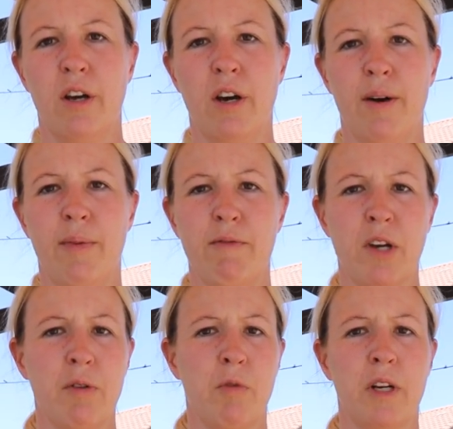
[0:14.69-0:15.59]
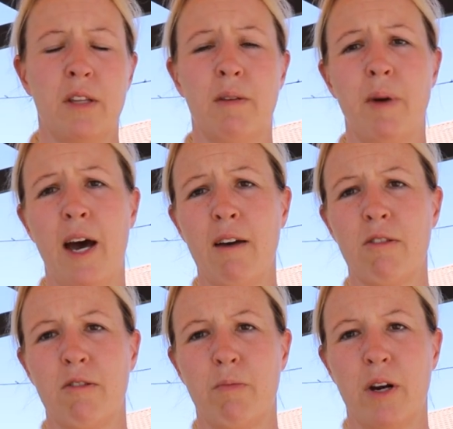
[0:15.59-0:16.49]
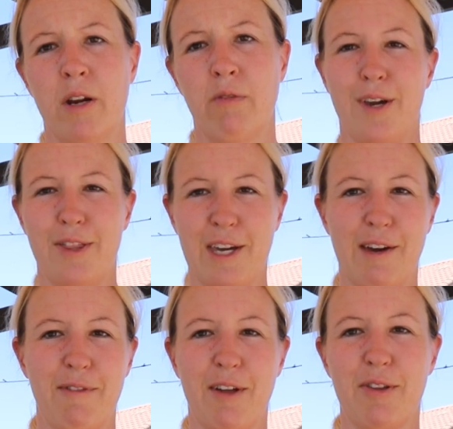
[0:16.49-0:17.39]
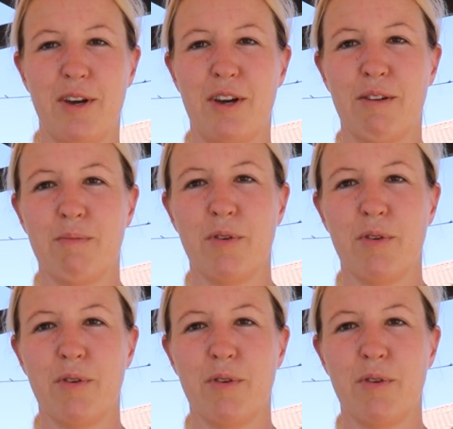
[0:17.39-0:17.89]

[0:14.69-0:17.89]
I've done one in the past, but I think I found the